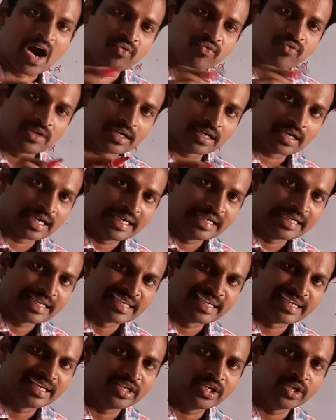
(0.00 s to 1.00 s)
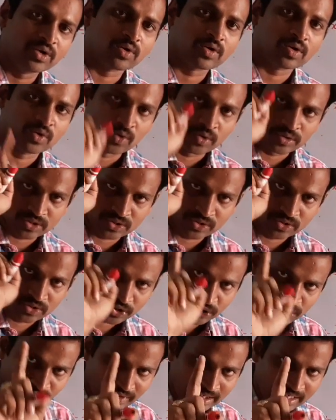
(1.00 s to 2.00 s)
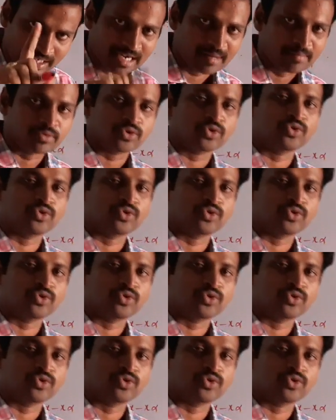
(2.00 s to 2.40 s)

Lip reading: after writing in your notes, you will